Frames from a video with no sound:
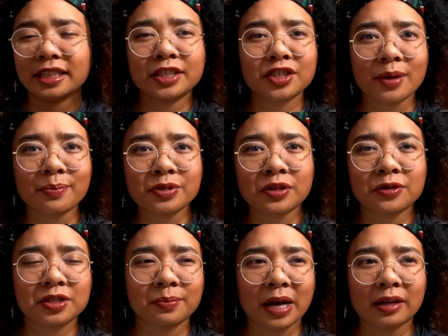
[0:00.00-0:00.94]
Each episode
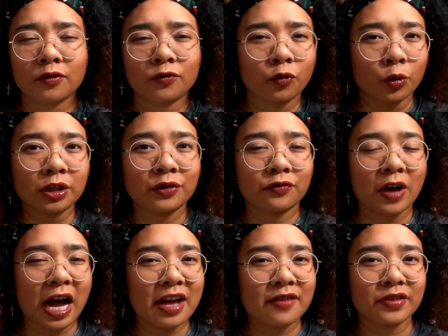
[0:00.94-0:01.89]
is about
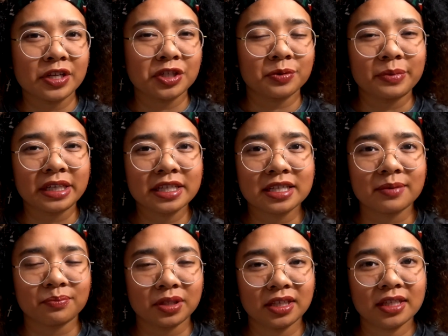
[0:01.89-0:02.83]
45-ish minutes a
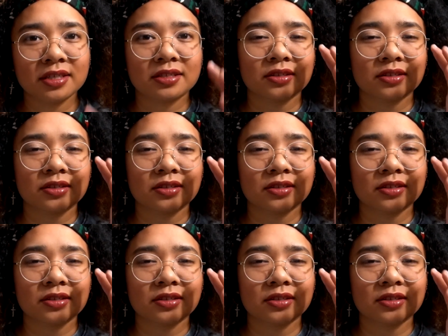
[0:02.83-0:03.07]
piece.